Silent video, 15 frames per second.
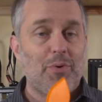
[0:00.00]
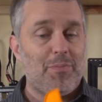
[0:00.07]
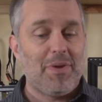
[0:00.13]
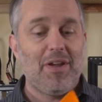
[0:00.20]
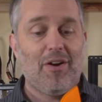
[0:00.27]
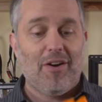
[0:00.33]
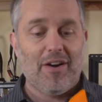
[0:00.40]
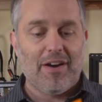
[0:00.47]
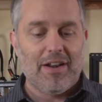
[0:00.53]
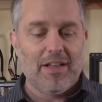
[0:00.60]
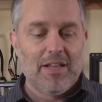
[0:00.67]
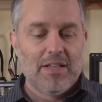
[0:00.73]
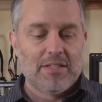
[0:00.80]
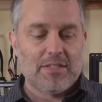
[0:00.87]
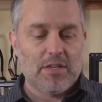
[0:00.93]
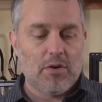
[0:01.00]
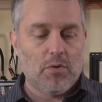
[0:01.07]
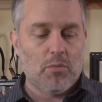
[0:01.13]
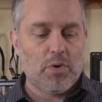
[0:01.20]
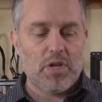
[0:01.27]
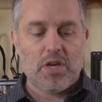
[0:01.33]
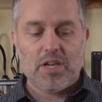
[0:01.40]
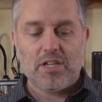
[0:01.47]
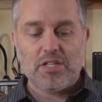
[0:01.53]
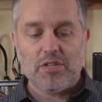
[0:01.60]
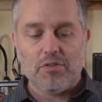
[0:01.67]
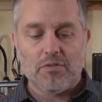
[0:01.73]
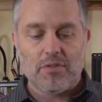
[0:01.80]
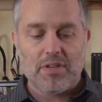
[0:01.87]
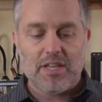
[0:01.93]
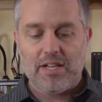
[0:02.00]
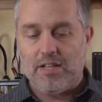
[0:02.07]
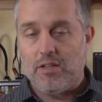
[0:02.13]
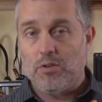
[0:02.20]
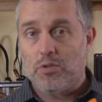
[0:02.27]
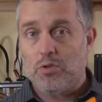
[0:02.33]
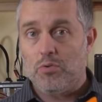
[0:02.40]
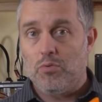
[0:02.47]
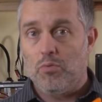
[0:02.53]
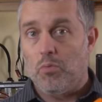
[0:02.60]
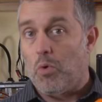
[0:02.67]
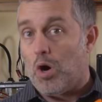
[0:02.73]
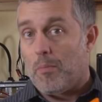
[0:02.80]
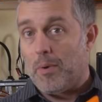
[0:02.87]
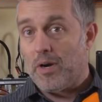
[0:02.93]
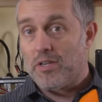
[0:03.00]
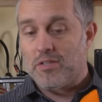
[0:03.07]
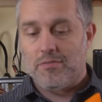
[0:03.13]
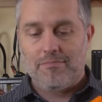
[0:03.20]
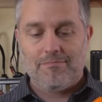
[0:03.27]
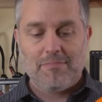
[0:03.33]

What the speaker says: would be hard. So what are you going to do? Get it into Walmart,